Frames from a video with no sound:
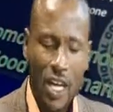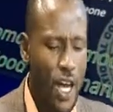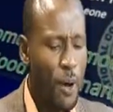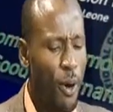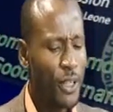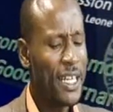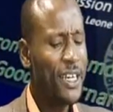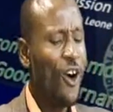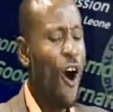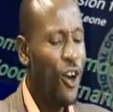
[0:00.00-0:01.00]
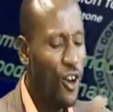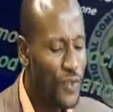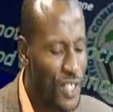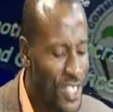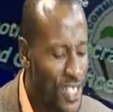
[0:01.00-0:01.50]
But in all of
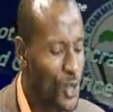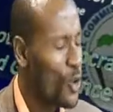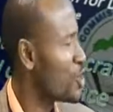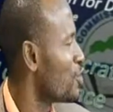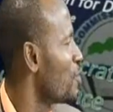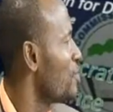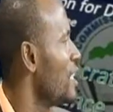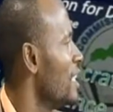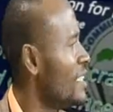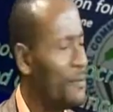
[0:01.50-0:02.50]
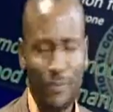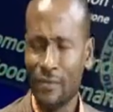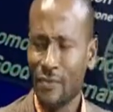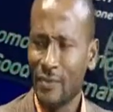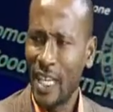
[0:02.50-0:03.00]
this discussion, really,
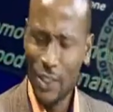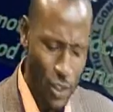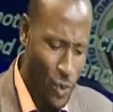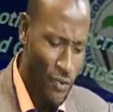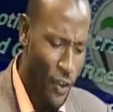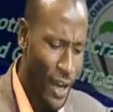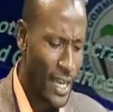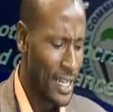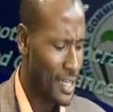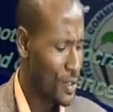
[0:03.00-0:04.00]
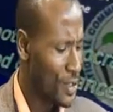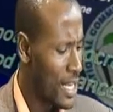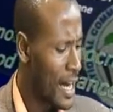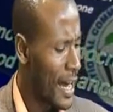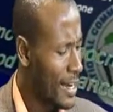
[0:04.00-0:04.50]
I just want for end and
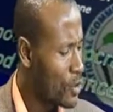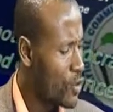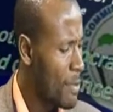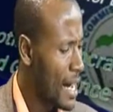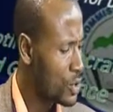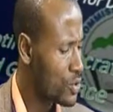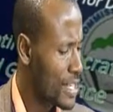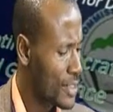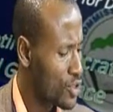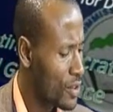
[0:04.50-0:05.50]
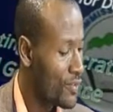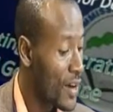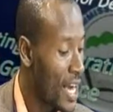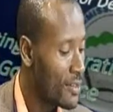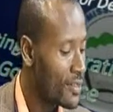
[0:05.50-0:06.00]
side. I go back to section
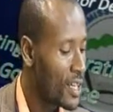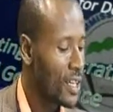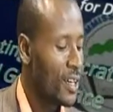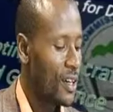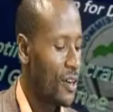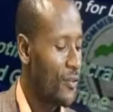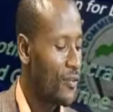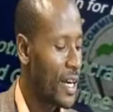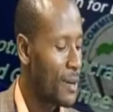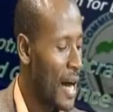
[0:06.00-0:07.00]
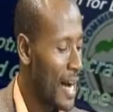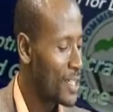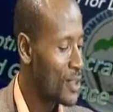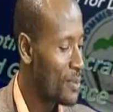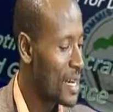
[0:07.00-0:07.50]
5 of Act
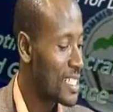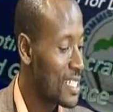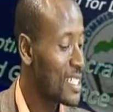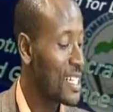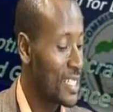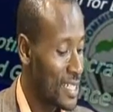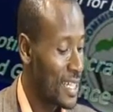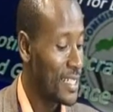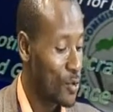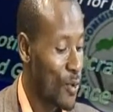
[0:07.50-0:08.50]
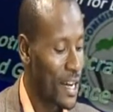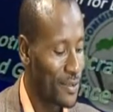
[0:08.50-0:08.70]
number 6, 1991.